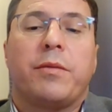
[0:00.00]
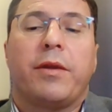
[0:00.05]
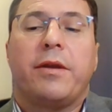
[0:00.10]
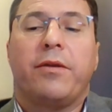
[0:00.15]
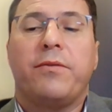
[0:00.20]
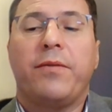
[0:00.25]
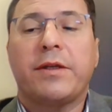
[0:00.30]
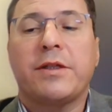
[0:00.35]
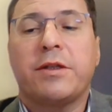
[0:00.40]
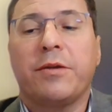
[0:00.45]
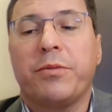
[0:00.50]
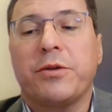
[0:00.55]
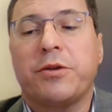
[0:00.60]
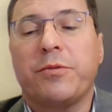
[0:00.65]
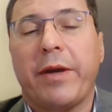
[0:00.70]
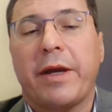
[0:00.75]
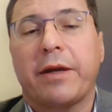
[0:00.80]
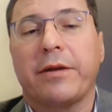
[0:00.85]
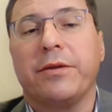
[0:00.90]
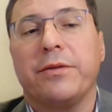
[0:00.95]
the investor
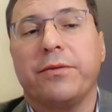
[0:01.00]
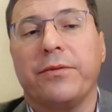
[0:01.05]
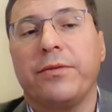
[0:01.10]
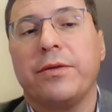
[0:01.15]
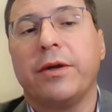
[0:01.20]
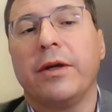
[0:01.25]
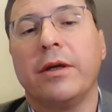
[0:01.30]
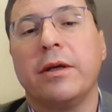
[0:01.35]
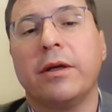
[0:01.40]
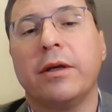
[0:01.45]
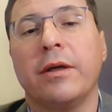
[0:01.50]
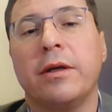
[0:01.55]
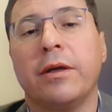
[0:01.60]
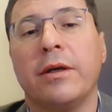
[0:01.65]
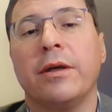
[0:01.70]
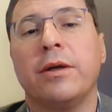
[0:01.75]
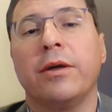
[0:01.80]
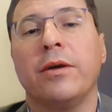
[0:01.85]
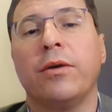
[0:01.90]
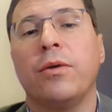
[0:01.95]
perspective,
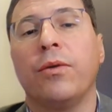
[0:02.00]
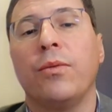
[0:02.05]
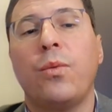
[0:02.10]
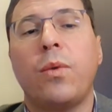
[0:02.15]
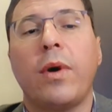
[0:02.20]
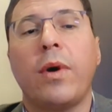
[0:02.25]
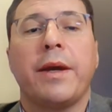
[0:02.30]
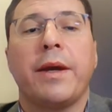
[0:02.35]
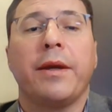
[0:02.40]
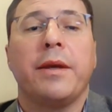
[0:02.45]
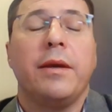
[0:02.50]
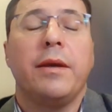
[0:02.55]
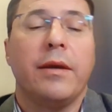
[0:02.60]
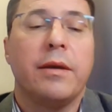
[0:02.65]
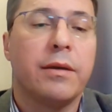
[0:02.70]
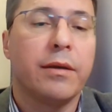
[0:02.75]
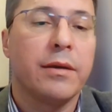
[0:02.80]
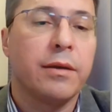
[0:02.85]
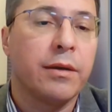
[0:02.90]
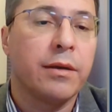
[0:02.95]
why
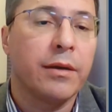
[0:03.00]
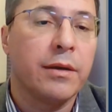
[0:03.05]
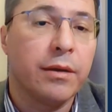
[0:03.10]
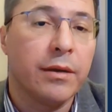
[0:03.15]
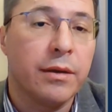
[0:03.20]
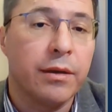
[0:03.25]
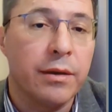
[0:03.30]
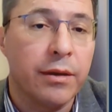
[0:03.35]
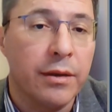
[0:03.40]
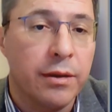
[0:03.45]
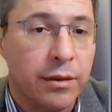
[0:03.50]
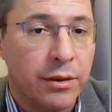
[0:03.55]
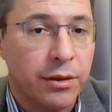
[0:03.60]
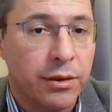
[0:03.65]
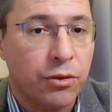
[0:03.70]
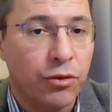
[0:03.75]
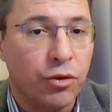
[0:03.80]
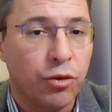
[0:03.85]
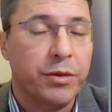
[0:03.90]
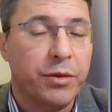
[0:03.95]

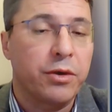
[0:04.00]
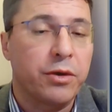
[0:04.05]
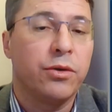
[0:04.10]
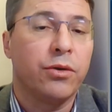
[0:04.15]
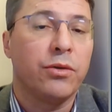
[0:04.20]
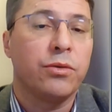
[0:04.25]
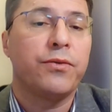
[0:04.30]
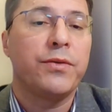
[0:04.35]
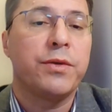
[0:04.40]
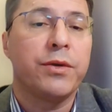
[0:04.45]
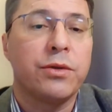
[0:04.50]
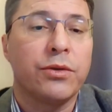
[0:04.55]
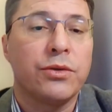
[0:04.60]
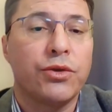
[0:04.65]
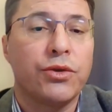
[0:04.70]
Kopy Goldfields